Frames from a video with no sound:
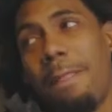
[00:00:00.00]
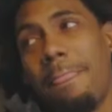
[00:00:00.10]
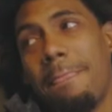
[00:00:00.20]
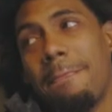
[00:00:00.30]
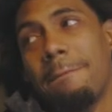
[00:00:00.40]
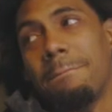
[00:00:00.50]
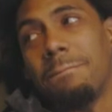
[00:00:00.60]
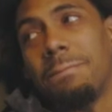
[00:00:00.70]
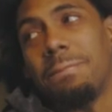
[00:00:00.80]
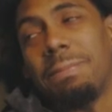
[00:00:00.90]
money on this
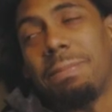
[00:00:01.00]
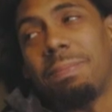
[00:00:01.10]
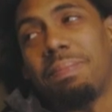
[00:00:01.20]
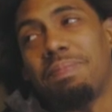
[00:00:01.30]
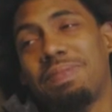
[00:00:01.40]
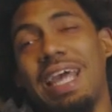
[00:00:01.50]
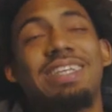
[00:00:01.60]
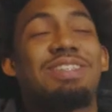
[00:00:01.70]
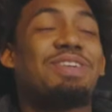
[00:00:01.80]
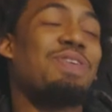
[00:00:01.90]
race.
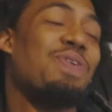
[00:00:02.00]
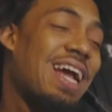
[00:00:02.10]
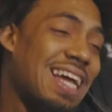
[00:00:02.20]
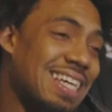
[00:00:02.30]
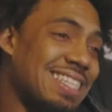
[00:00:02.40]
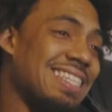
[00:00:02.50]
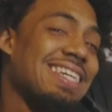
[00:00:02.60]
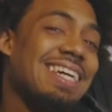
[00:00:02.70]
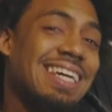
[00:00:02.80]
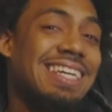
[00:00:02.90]
That's crazy. Bro,
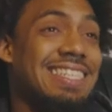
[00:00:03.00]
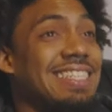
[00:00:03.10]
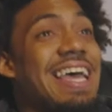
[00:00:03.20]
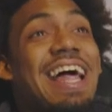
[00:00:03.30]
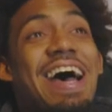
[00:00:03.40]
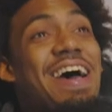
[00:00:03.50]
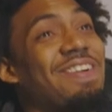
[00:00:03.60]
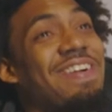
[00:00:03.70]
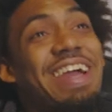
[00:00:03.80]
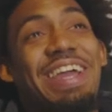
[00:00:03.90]
really slip. Shout out
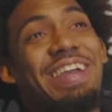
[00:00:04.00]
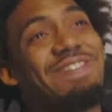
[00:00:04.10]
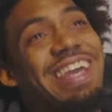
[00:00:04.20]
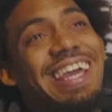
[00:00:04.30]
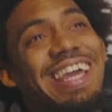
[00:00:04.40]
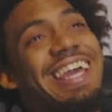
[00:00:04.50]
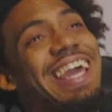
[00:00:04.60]
to Rain, man.